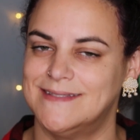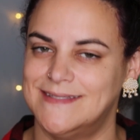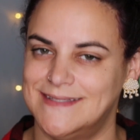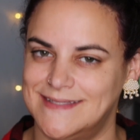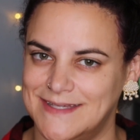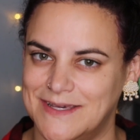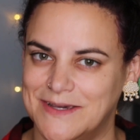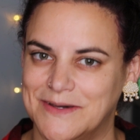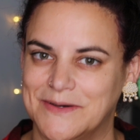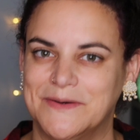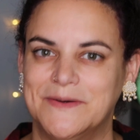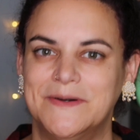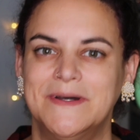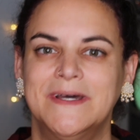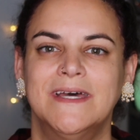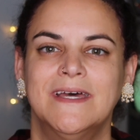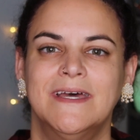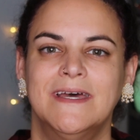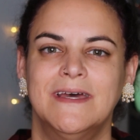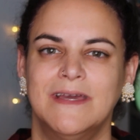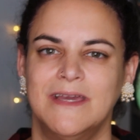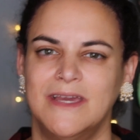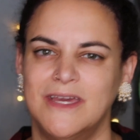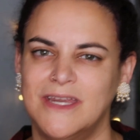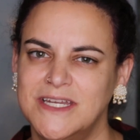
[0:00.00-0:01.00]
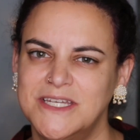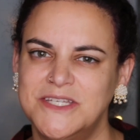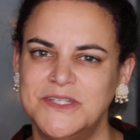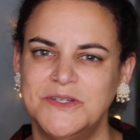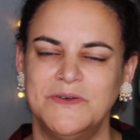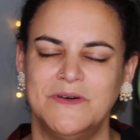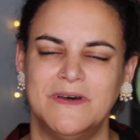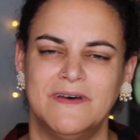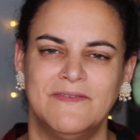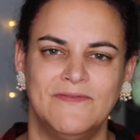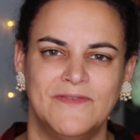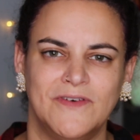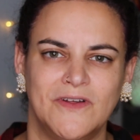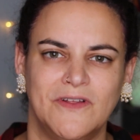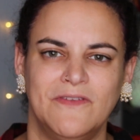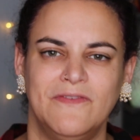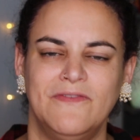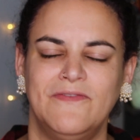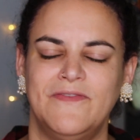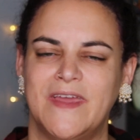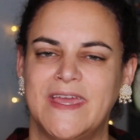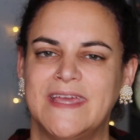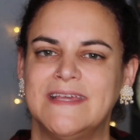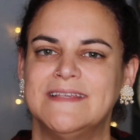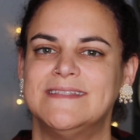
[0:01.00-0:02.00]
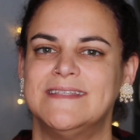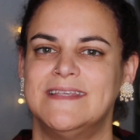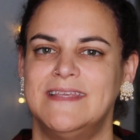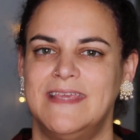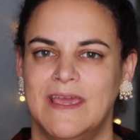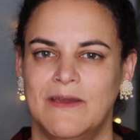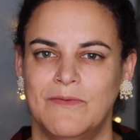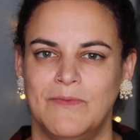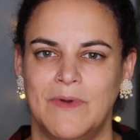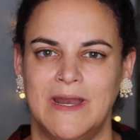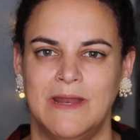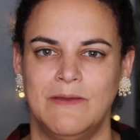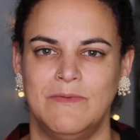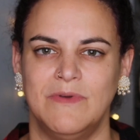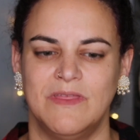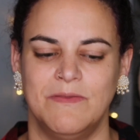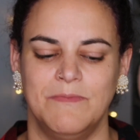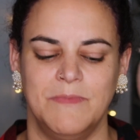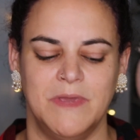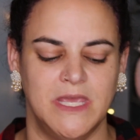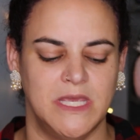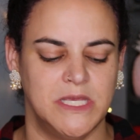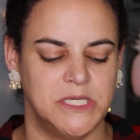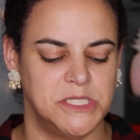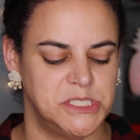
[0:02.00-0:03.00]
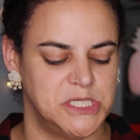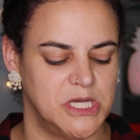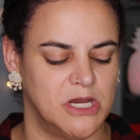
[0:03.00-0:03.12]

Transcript: So I'm going to do a full face get ready with me,